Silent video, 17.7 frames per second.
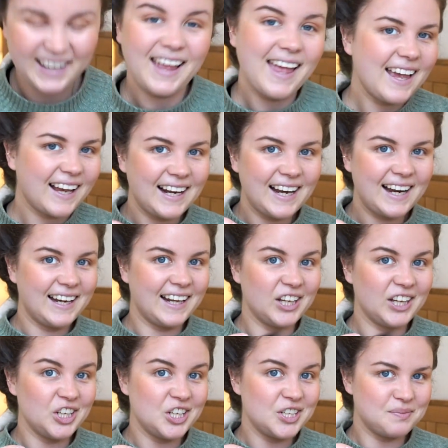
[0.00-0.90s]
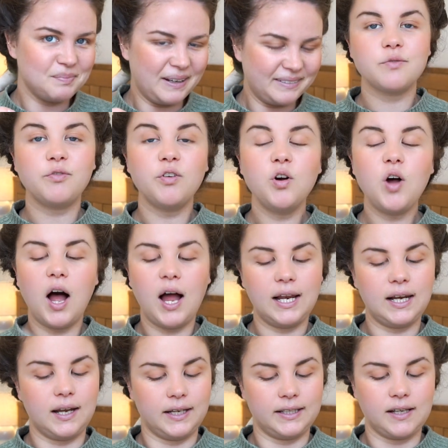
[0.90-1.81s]
It clearly heard me. For
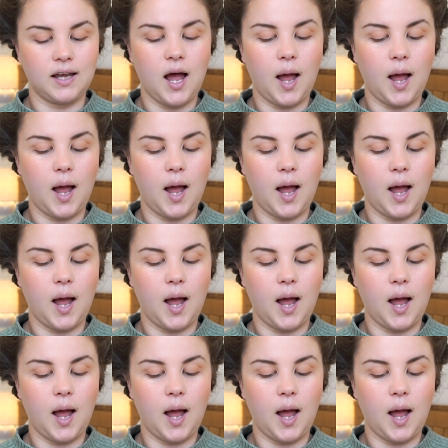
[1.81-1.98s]
eyeliner,